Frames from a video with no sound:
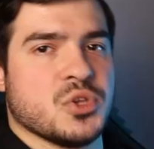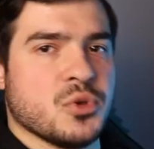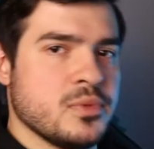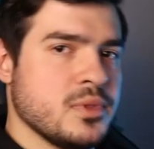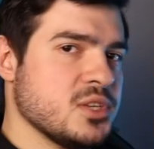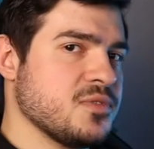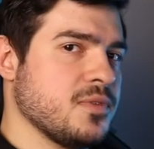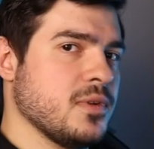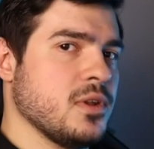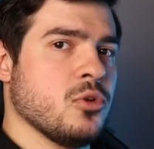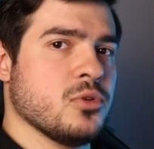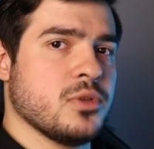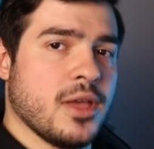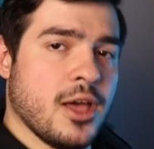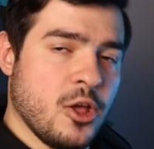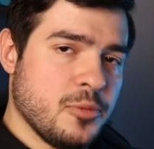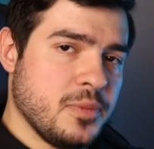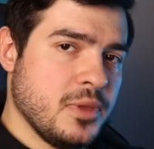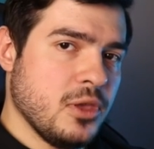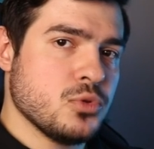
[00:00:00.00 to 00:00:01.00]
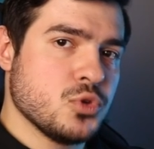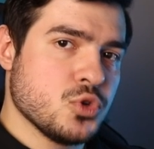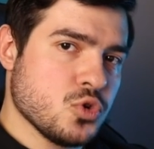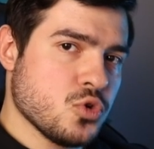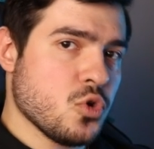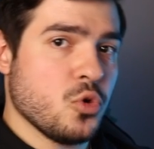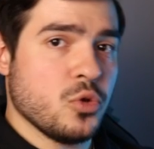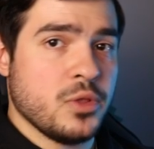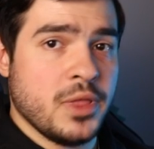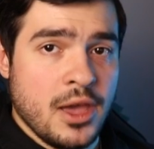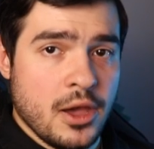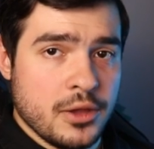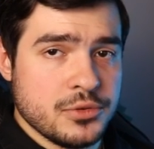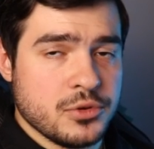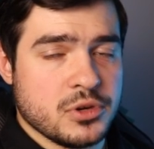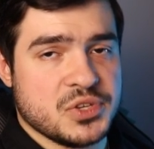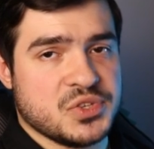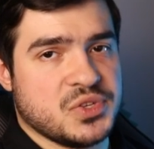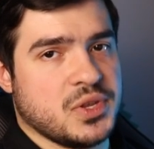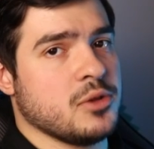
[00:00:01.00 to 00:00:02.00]
So in this video, to help you truly
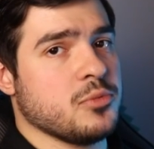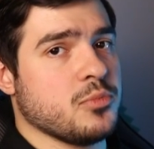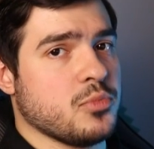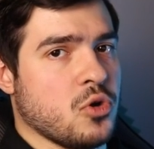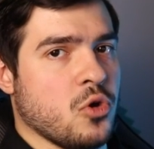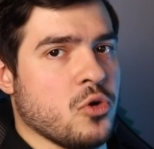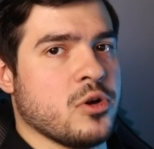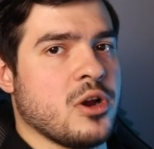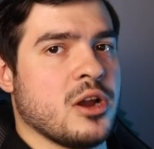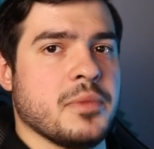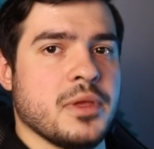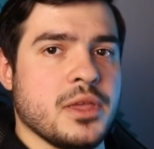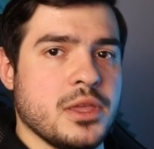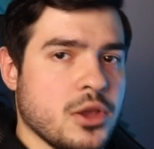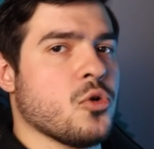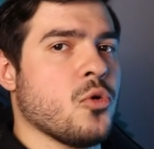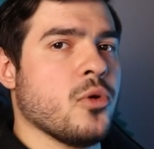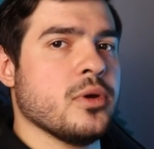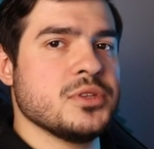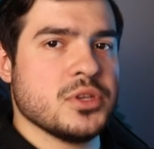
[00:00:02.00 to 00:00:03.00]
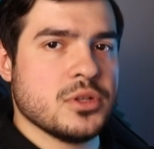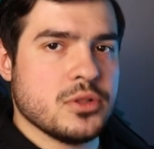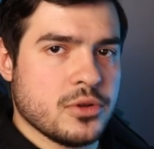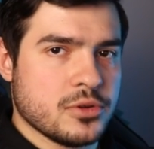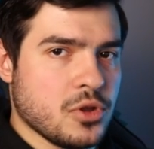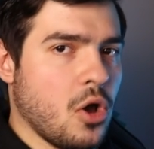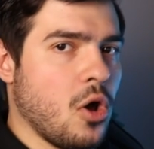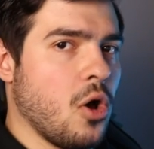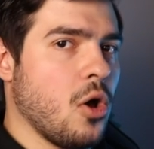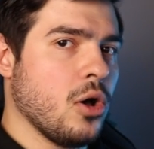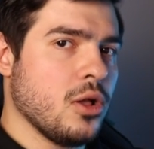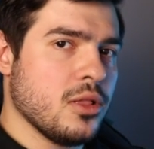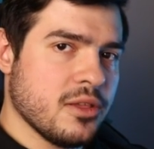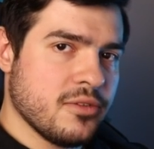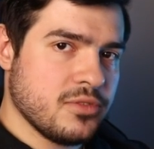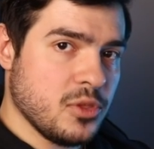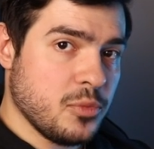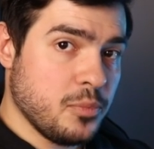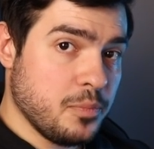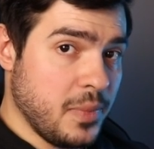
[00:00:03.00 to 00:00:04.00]
understand programming, you're going to learn all
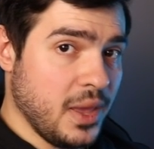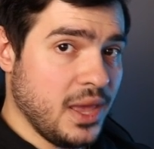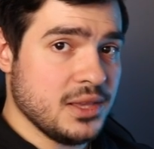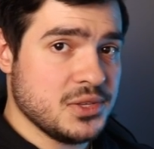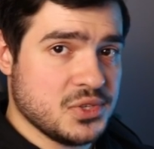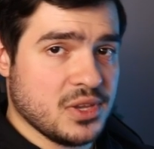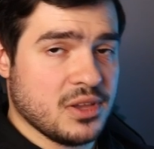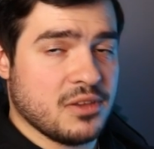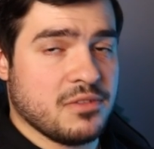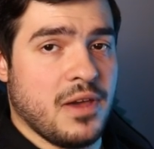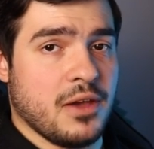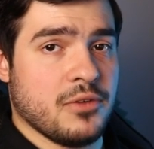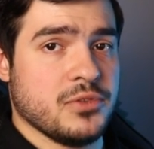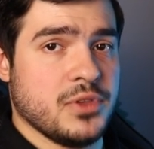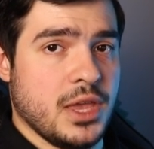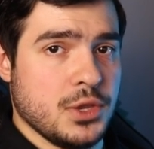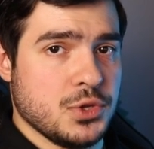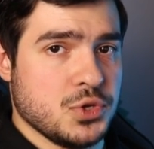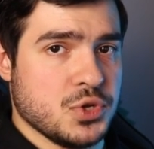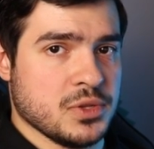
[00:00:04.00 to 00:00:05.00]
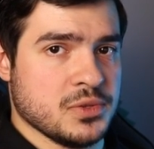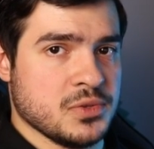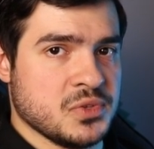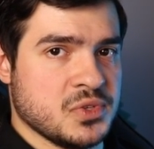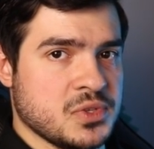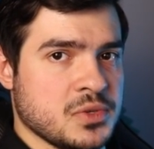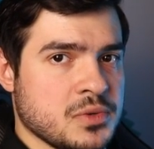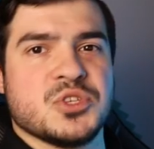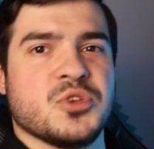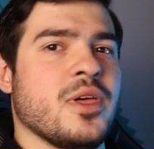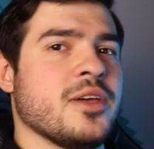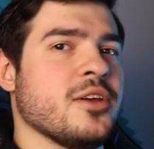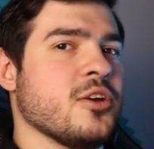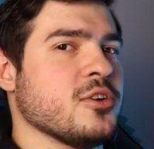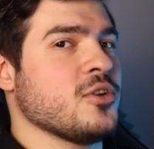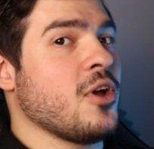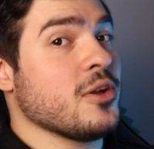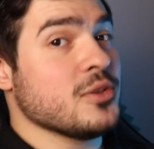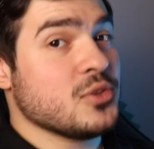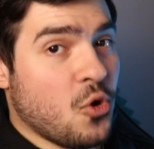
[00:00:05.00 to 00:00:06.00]
of the basic foundations so that you're
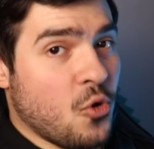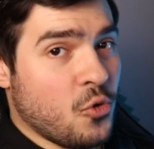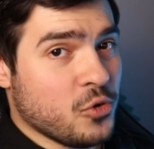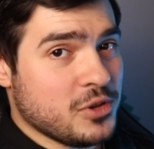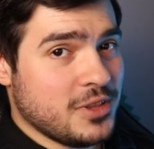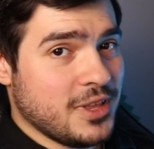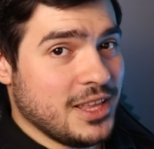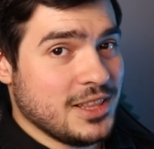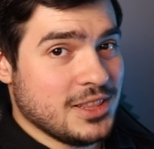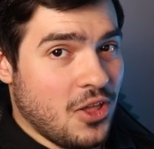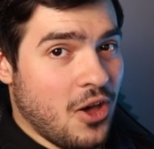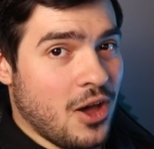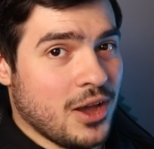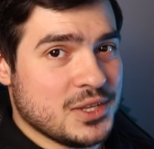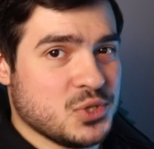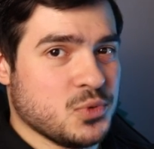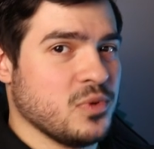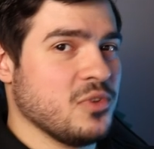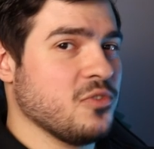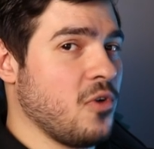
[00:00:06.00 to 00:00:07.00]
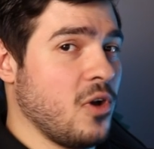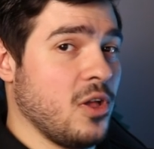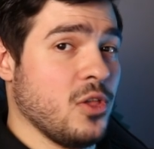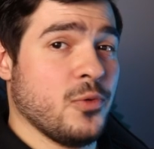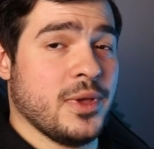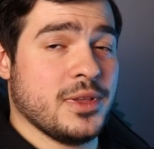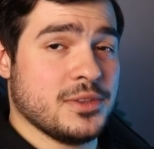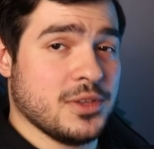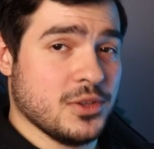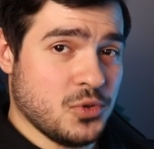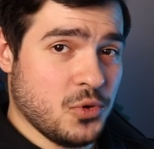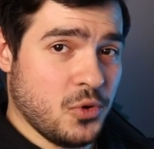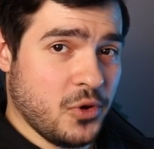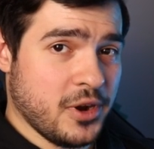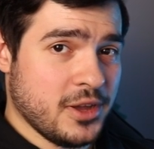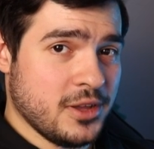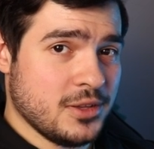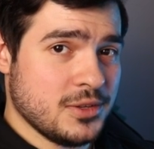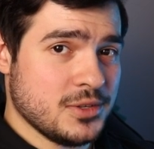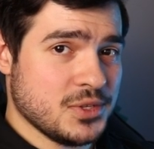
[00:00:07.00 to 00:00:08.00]
not totally lost when following
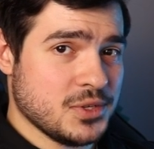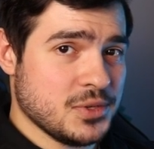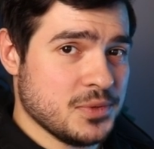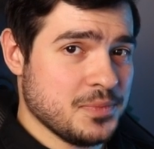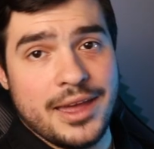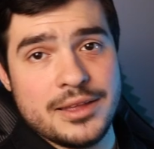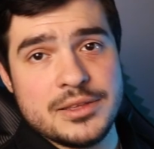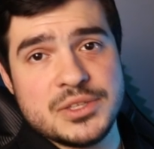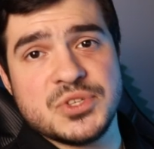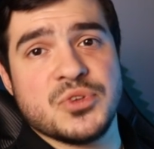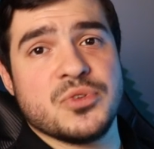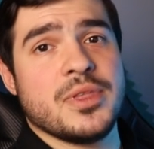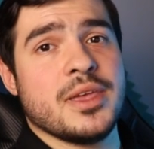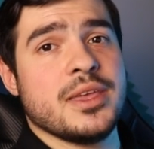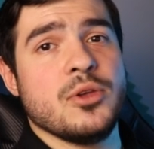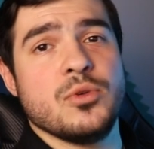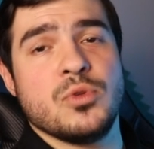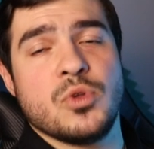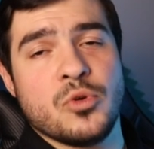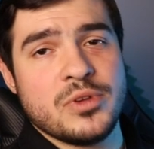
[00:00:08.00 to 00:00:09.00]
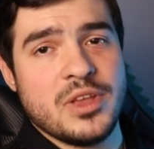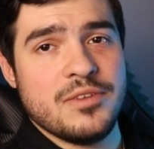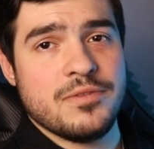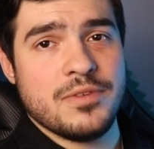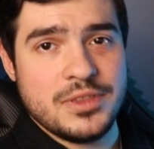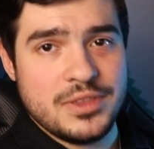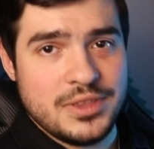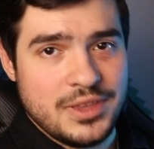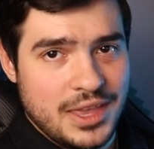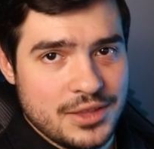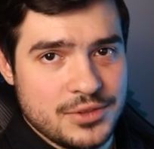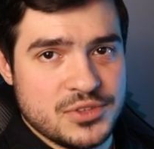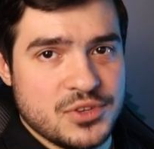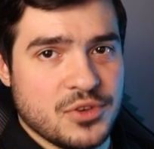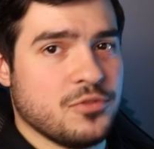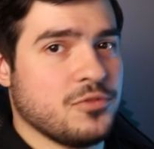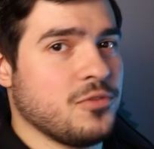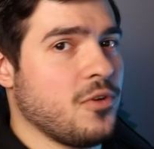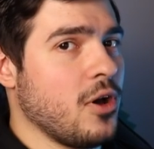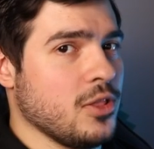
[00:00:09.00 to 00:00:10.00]
tutorials and so that you don't even need
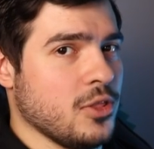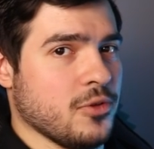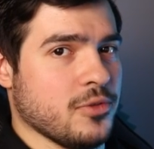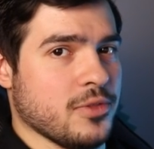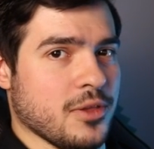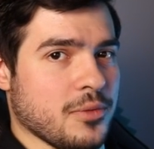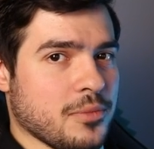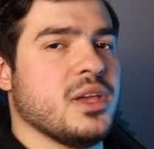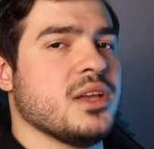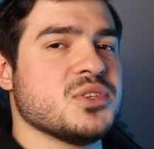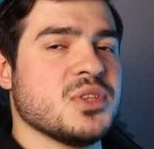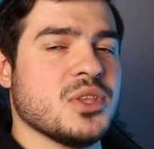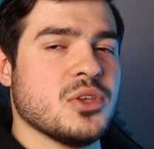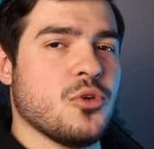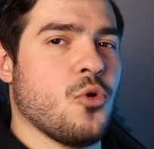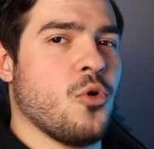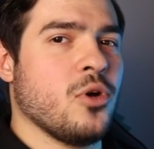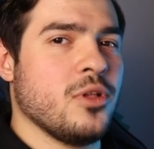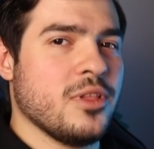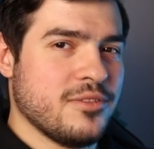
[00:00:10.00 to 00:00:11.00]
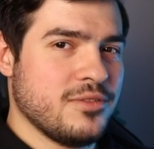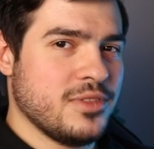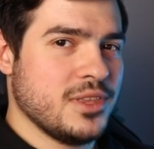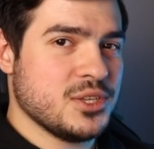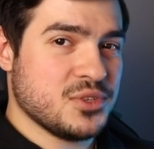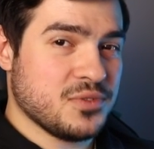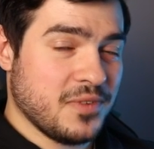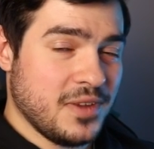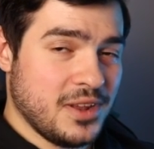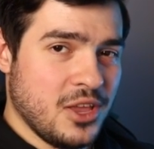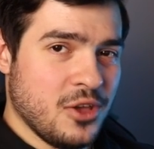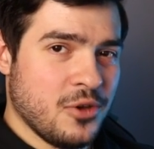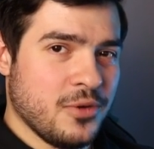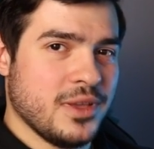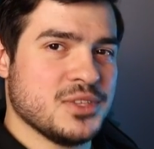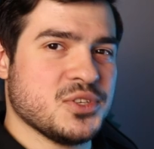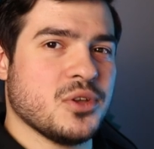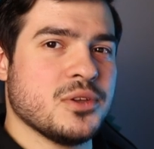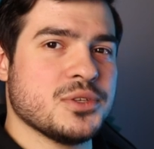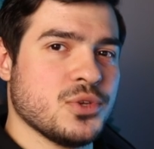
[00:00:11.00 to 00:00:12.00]
to follow them. Because the goal of this video
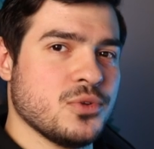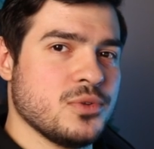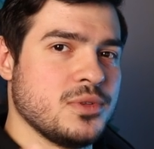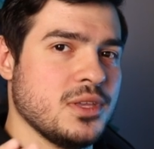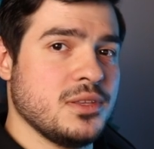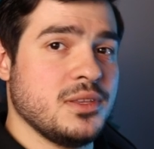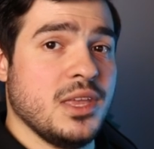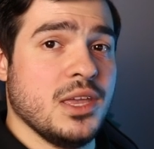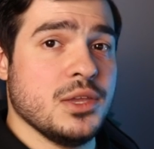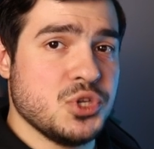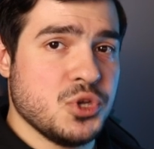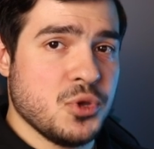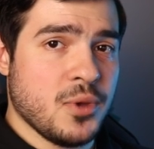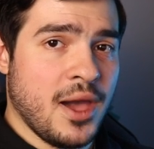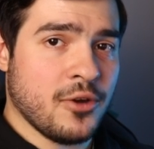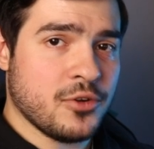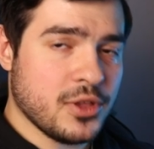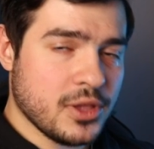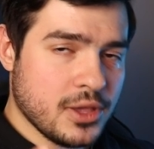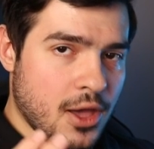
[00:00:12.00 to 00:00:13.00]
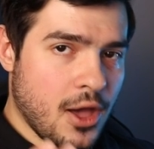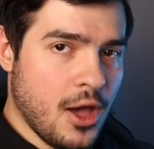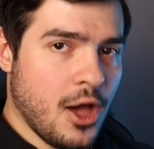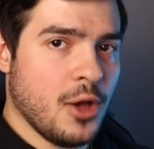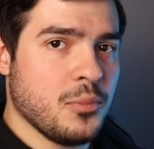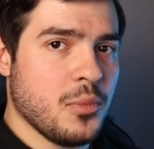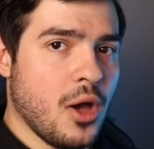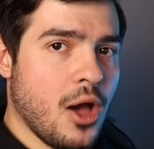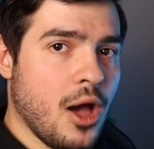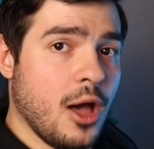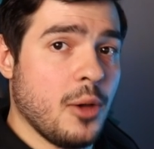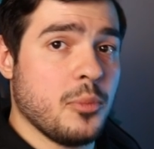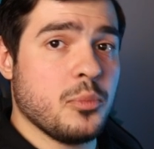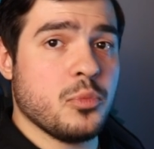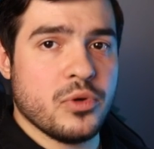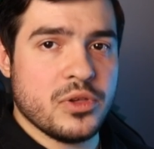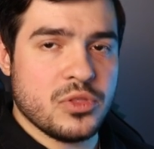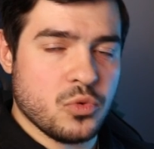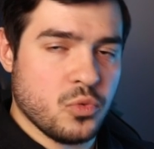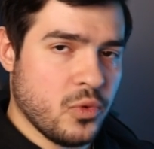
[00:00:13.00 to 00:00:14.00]
is also to teach you how to come up
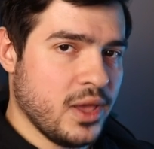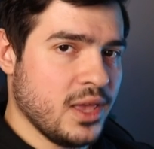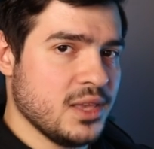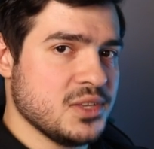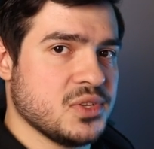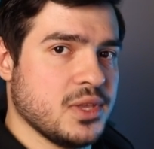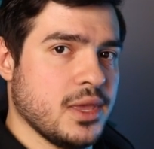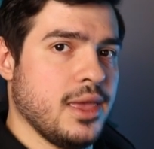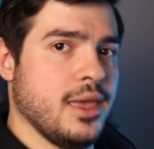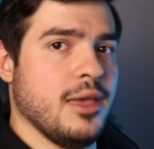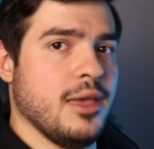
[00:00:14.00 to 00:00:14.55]
with ways to